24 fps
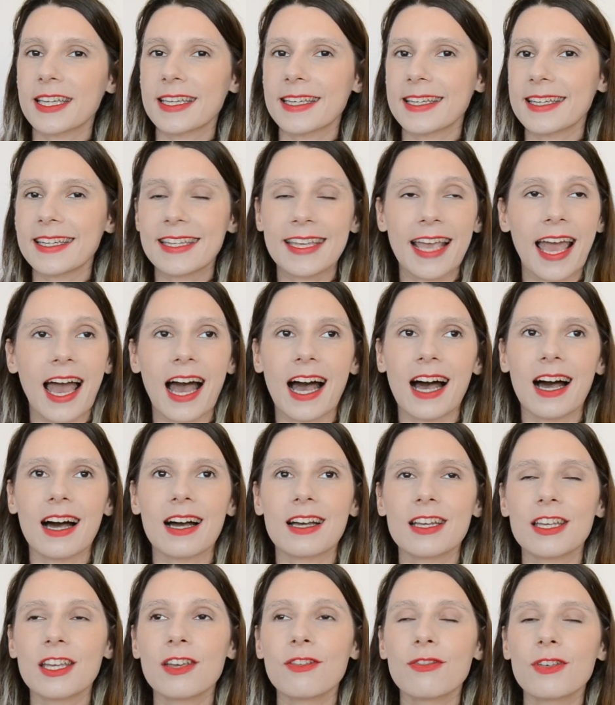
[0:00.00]
yeah,
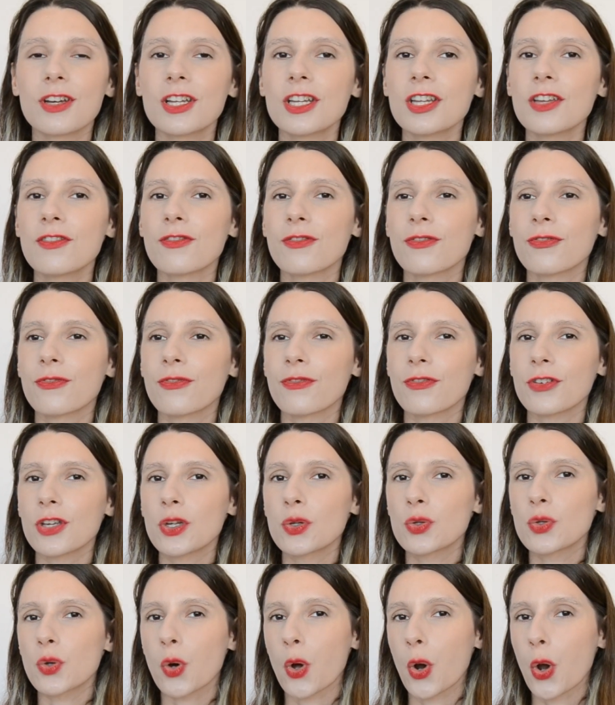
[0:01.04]
even if
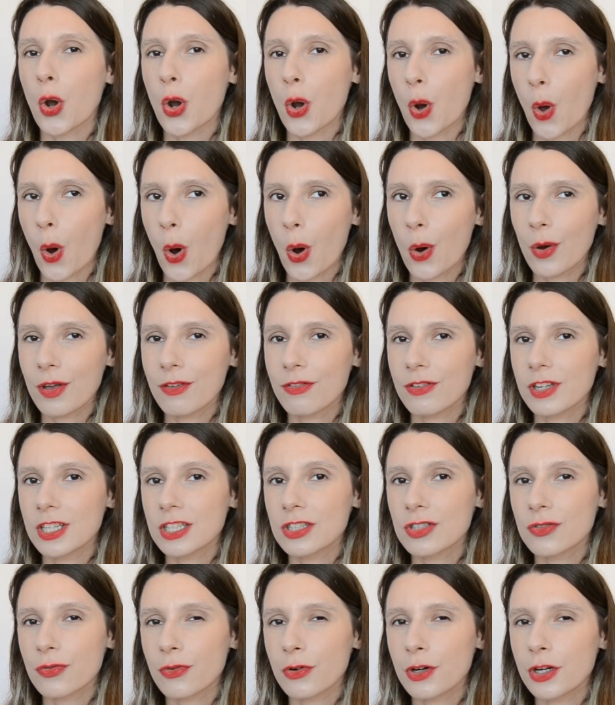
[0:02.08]
you don't know if
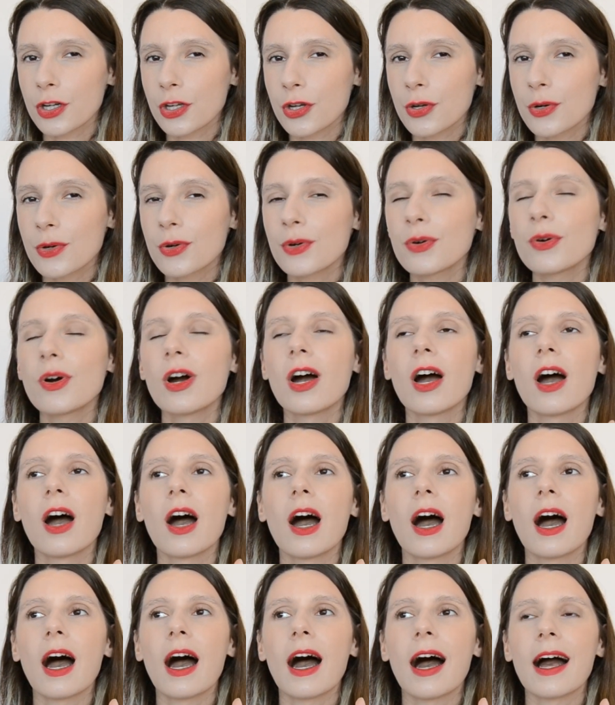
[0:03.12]
it's for you,
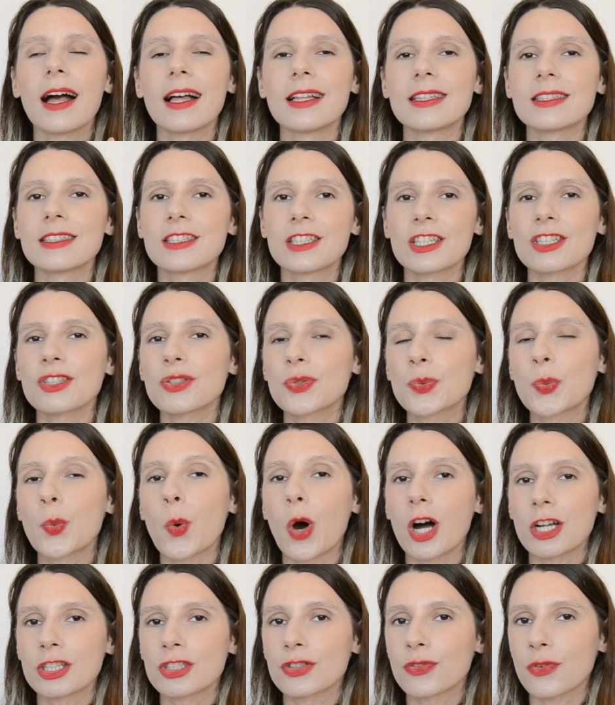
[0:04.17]
just
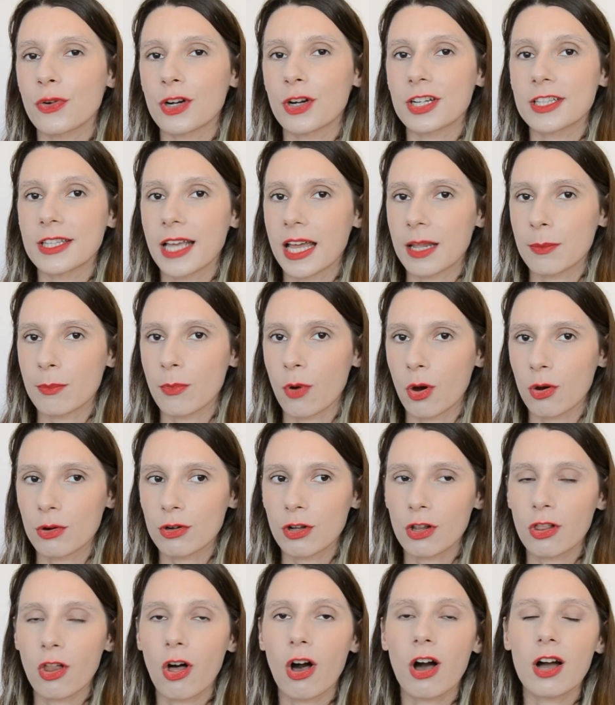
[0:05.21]
watch for that
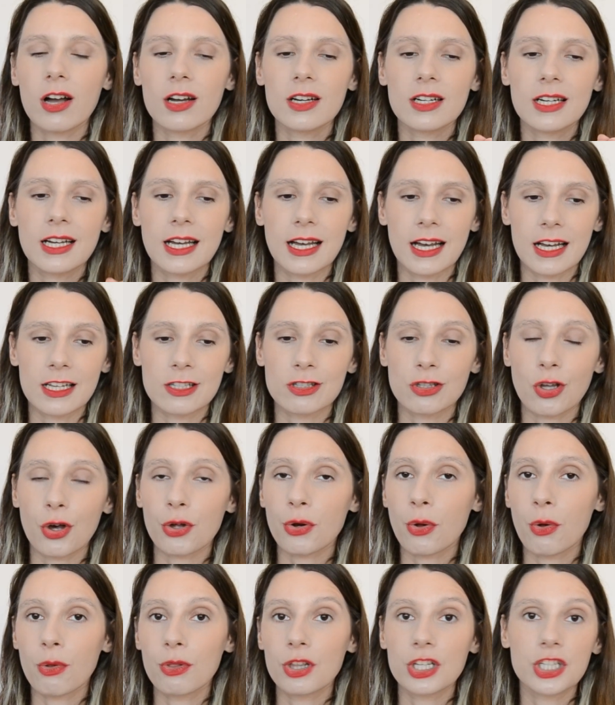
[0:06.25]
monologue, because not
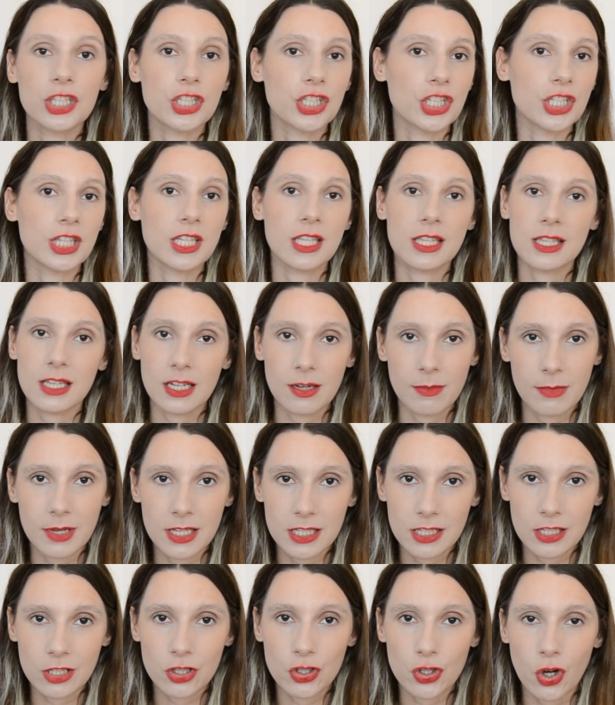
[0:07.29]
only she does an
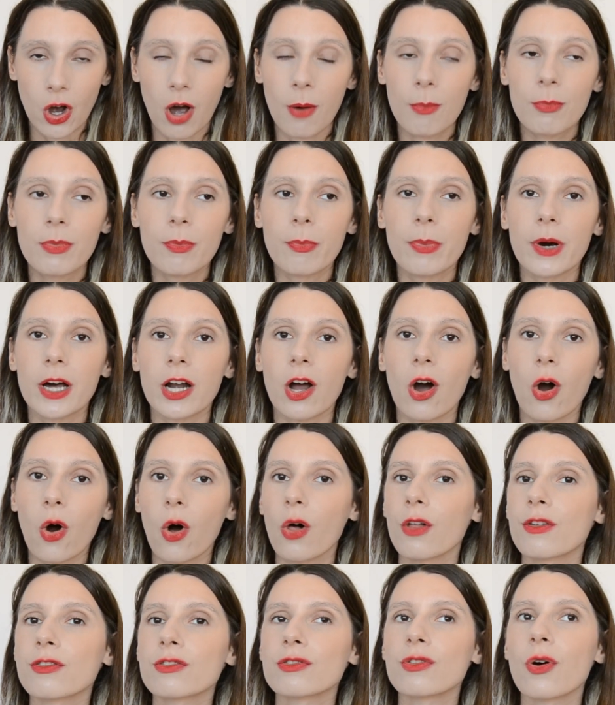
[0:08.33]
amazing job, but
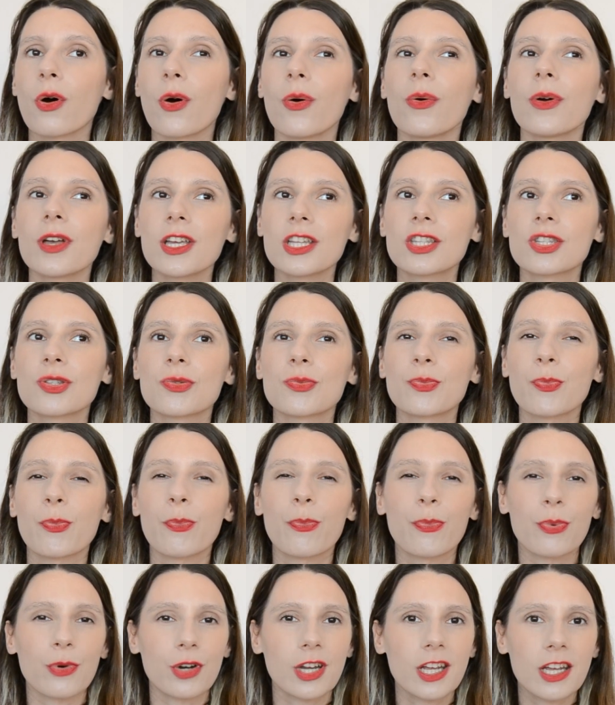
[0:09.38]
also it's
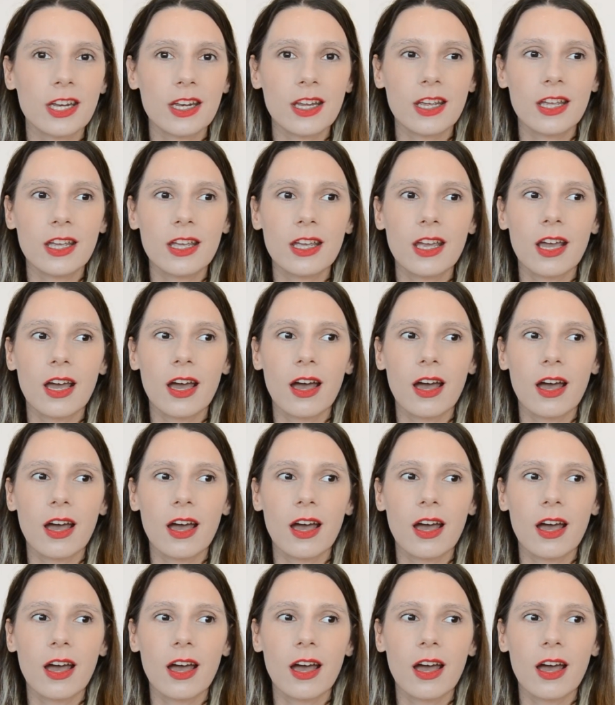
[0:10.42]
pretty